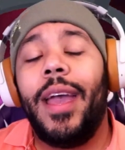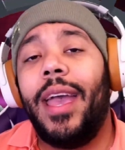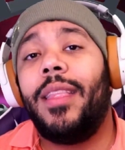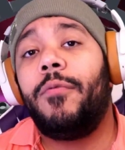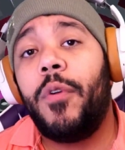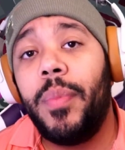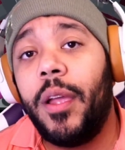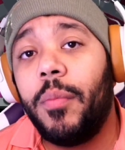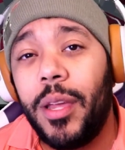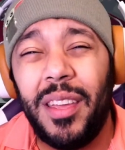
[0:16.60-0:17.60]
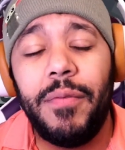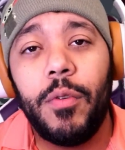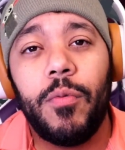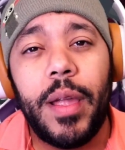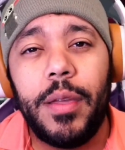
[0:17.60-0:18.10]
and then from there I'm gonna give you
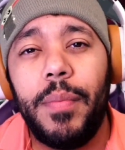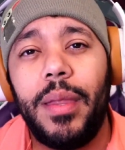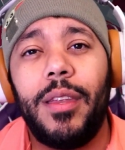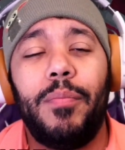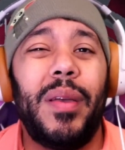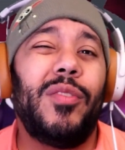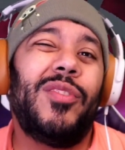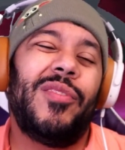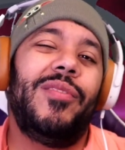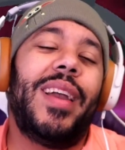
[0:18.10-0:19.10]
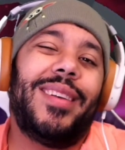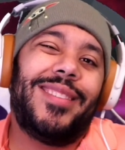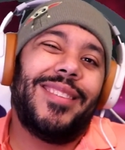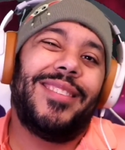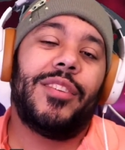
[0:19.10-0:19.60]
a recommended build so you guys
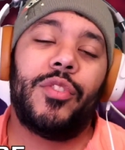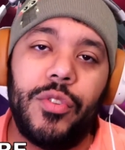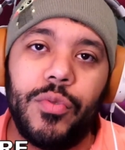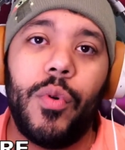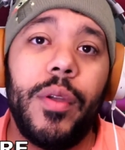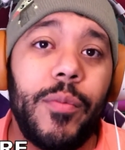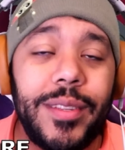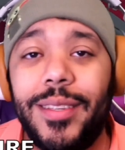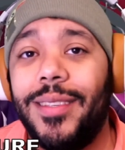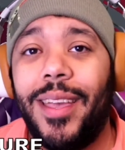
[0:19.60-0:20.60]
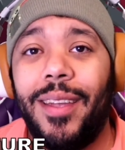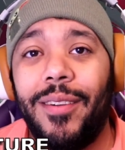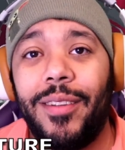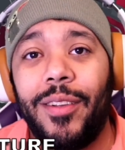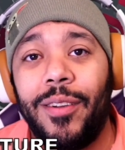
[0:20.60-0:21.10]
can destroy once this
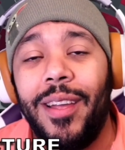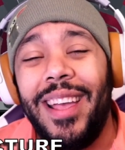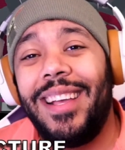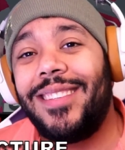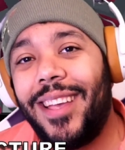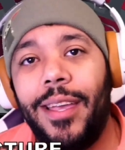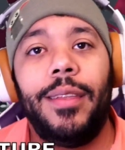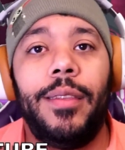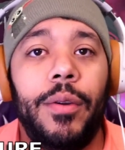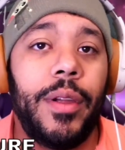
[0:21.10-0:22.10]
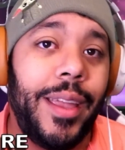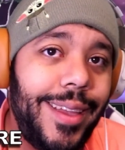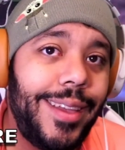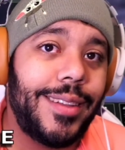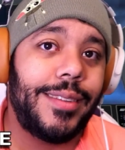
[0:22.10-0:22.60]
character is in your
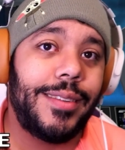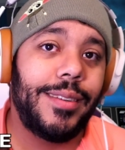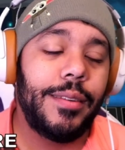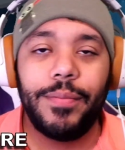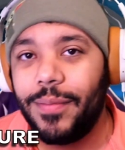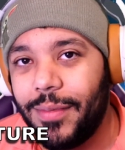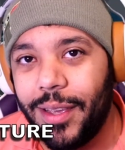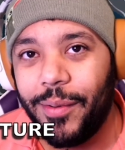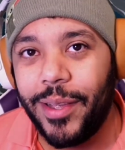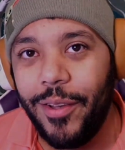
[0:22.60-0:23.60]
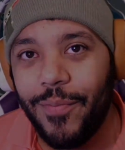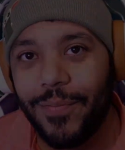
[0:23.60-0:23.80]
hands. Here we go.